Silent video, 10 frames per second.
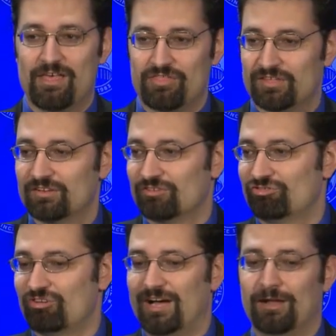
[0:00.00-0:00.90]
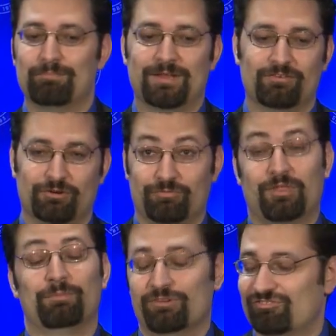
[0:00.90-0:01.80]
than this child, or
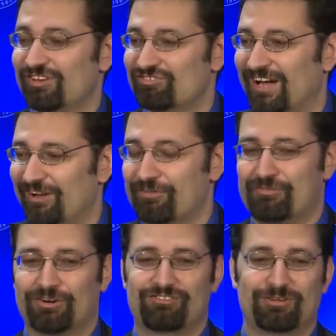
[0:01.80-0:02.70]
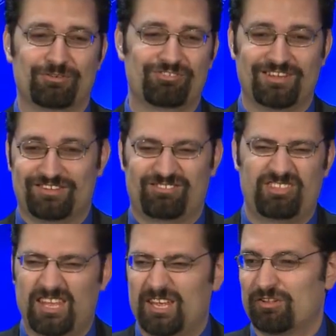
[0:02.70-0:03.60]
they wouldn't say child, of course. They would say this
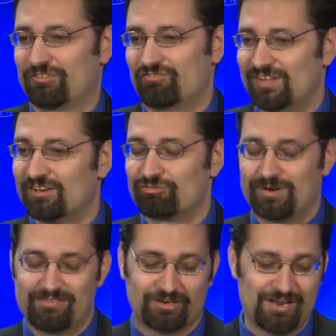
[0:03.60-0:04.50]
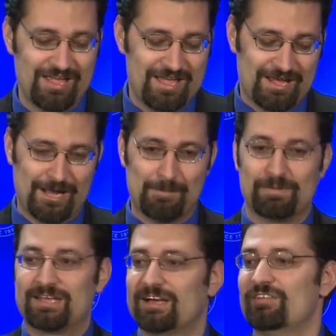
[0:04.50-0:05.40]
thing, this fetus, whatever,
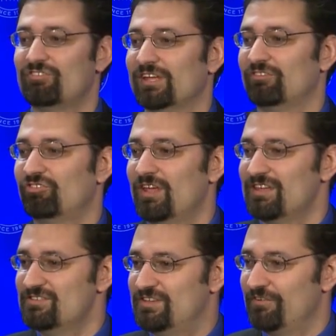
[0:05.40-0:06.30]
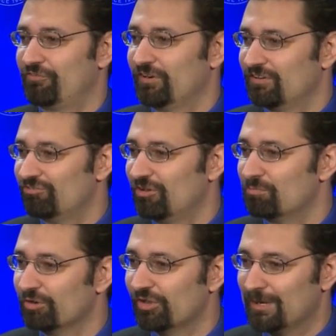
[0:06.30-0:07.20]
because it's different in
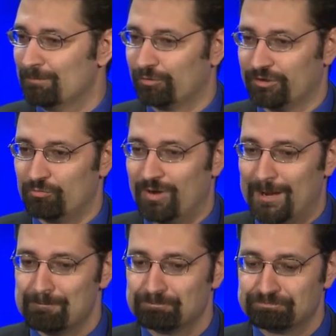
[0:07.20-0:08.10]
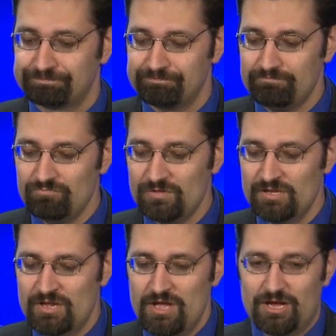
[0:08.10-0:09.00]
some really important way.
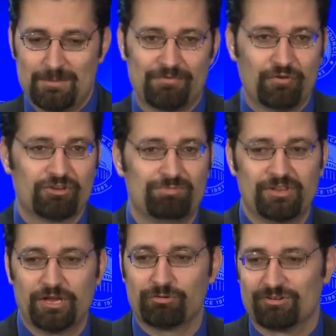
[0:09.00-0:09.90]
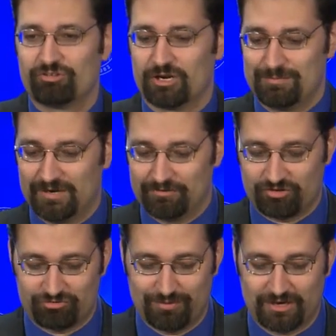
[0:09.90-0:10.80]
Before I explain the equal rights argument, I was
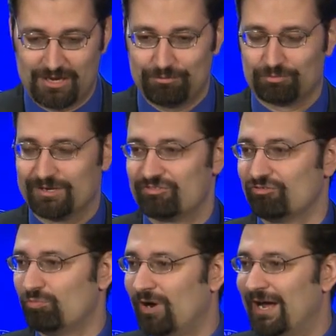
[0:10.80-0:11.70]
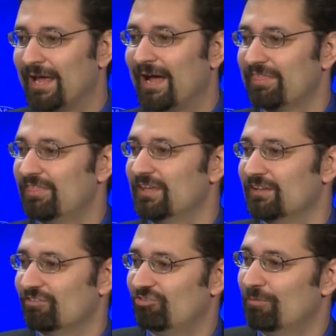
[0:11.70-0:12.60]
going to explain a couple of reasons why I think
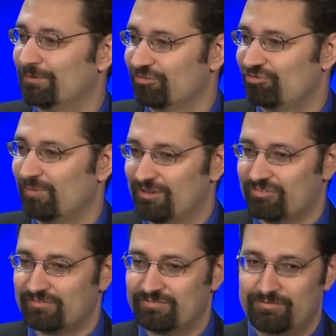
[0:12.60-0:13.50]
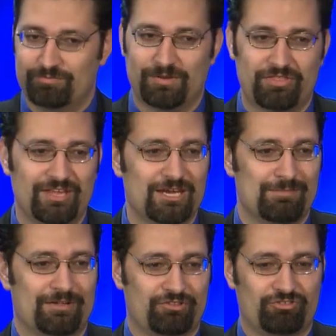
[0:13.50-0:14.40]
it is so persuasive. We've been thinking
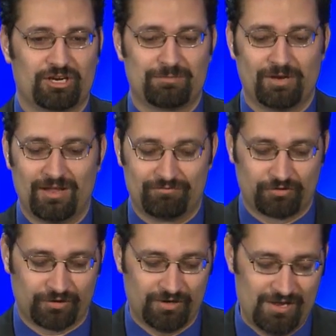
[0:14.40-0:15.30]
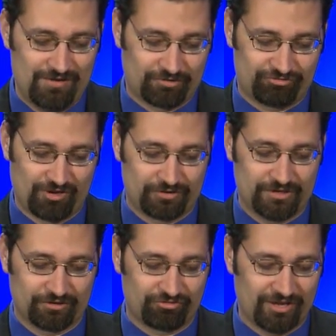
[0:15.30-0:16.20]
about this argument a lot for several
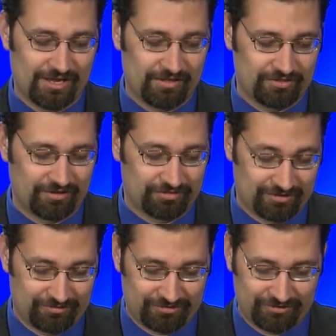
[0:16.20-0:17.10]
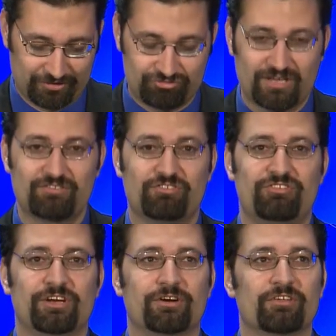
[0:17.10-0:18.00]
years. The genesis
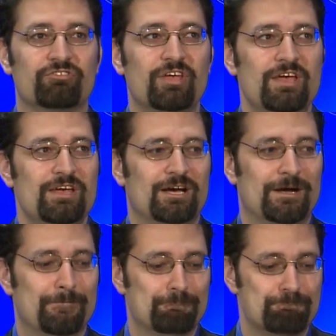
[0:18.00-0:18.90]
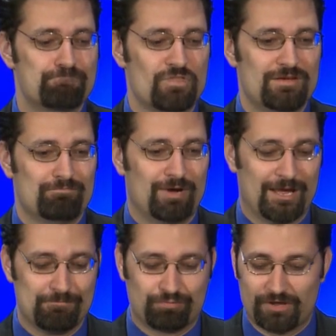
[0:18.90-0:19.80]
here is
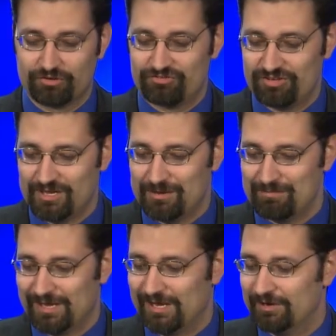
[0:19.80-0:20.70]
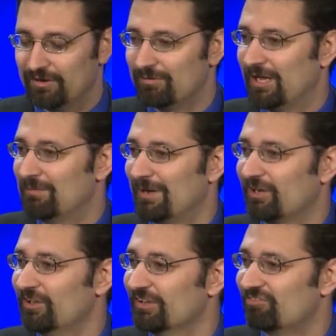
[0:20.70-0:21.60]
my brother Tim and my
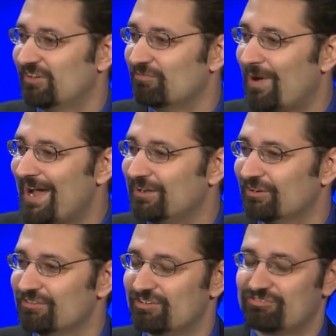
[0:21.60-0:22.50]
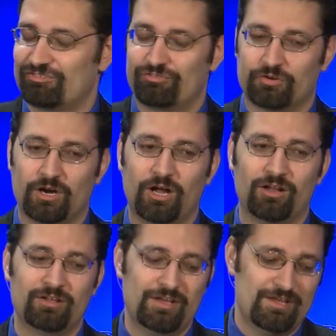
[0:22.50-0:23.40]
colleague Steve Wagner at Justice For
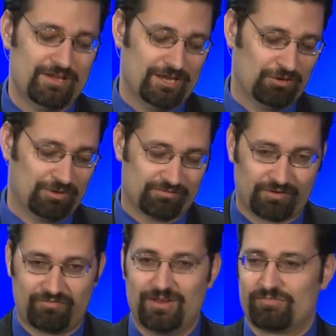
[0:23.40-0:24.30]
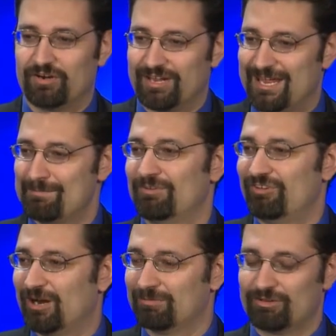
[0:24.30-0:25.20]
All, one of our favorite
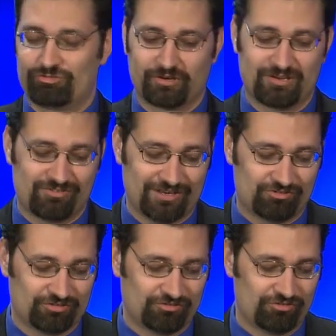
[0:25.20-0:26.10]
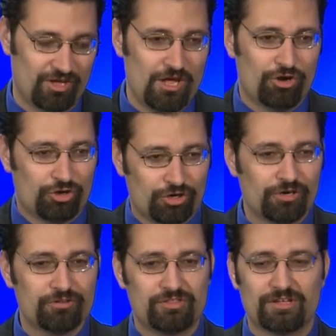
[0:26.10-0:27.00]
campus outreach organizations,
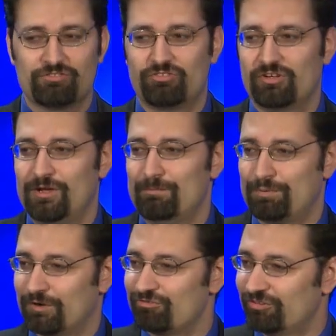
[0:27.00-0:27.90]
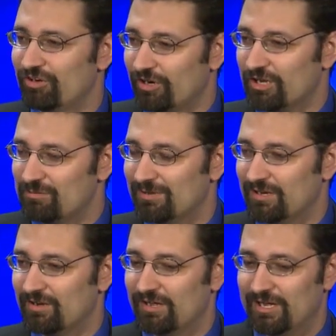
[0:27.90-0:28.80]
heard this pertinent argument